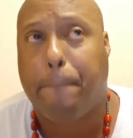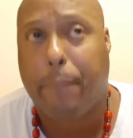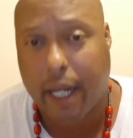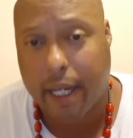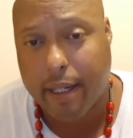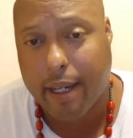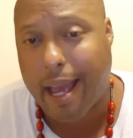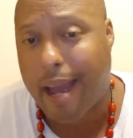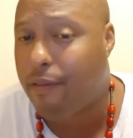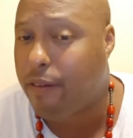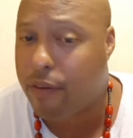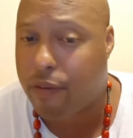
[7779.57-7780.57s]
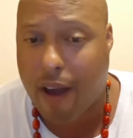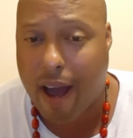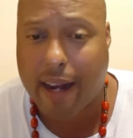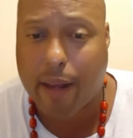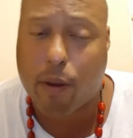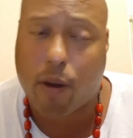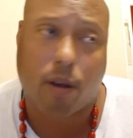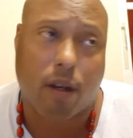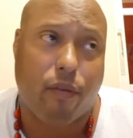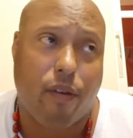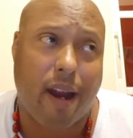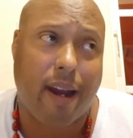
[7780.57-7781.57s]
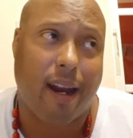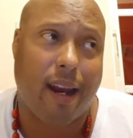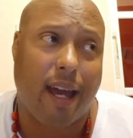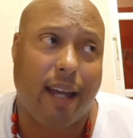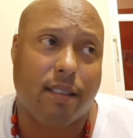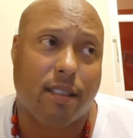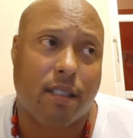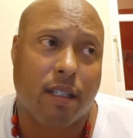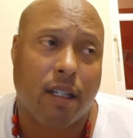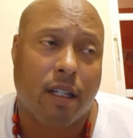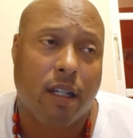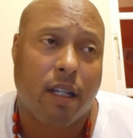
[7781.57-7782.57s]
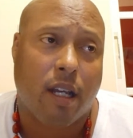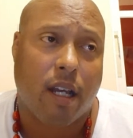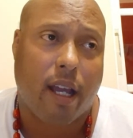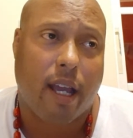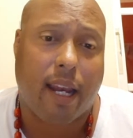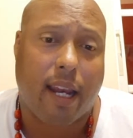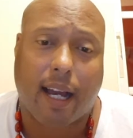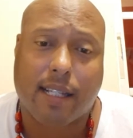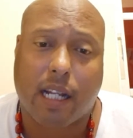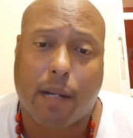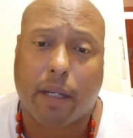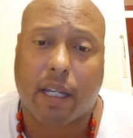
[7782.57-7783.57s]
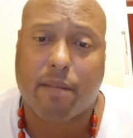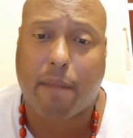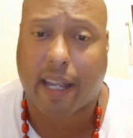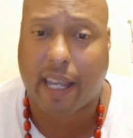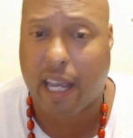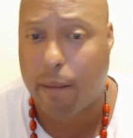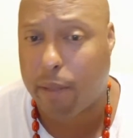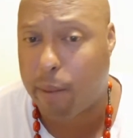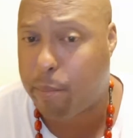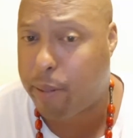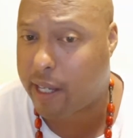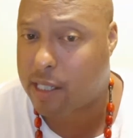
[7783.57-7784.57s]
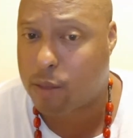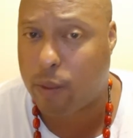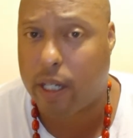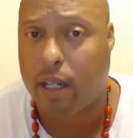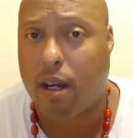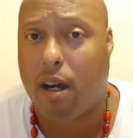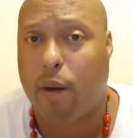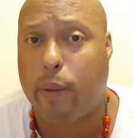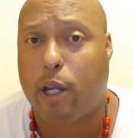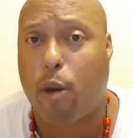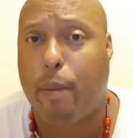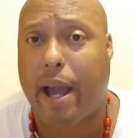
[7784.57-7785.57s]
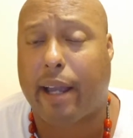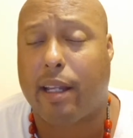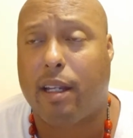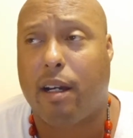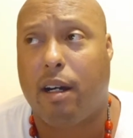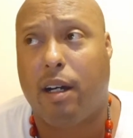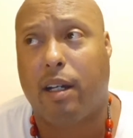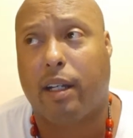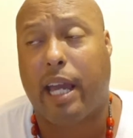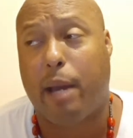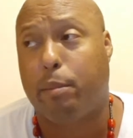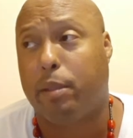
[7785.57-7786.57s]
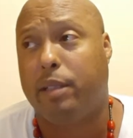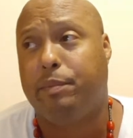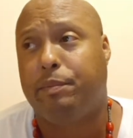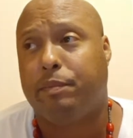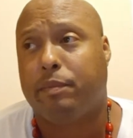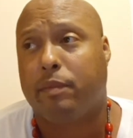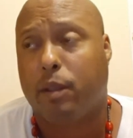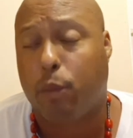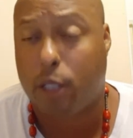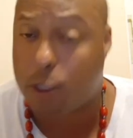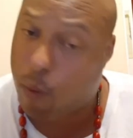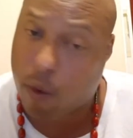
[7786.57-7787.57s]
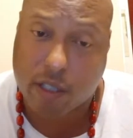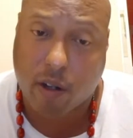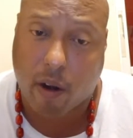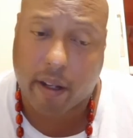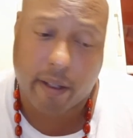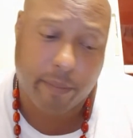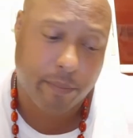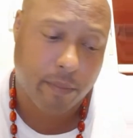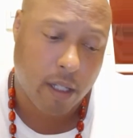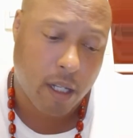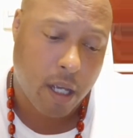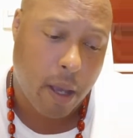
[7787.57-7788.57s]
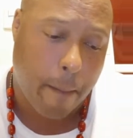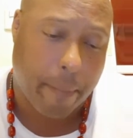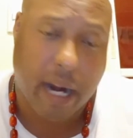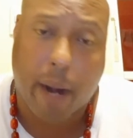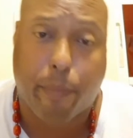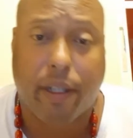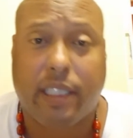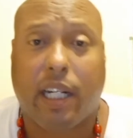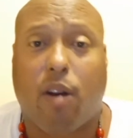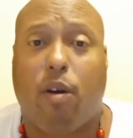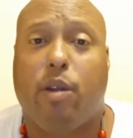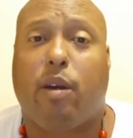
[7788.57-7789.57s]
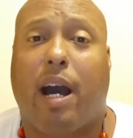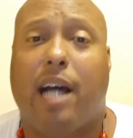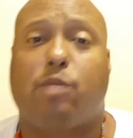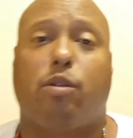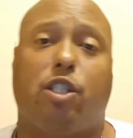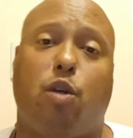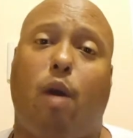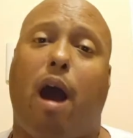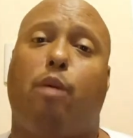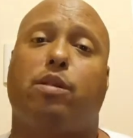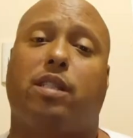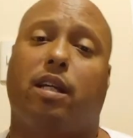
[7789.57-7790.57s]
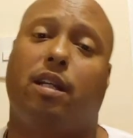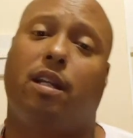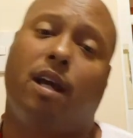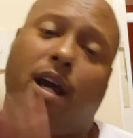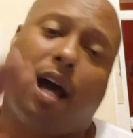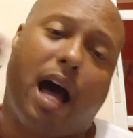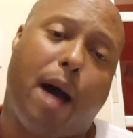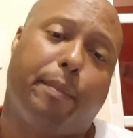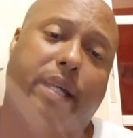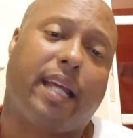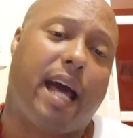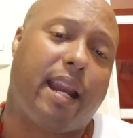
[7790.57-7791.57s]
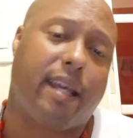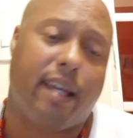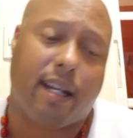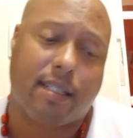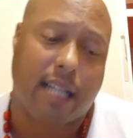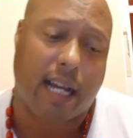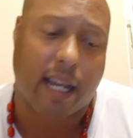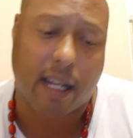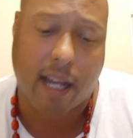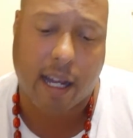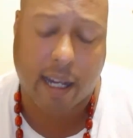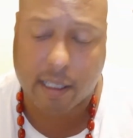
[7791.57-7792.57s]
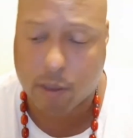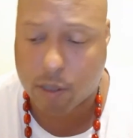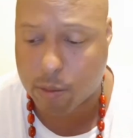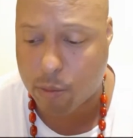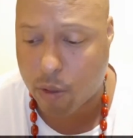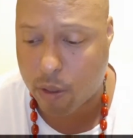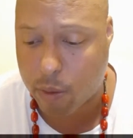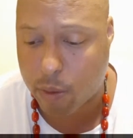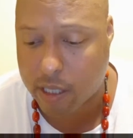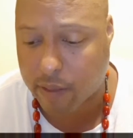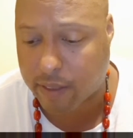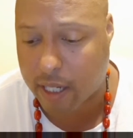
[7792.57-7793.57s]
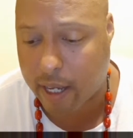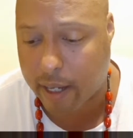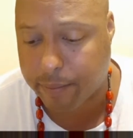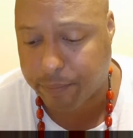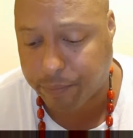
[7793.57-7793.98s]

But every Friday we're gonna go to Friday Night Lights. And like I said, I'm gonna give my gambling picks when we go back into gambling when the sports start again. But I appreciate all you guys. We're 2 hours in. I'm gonna get out of here because I gotta do some more stuff tonight.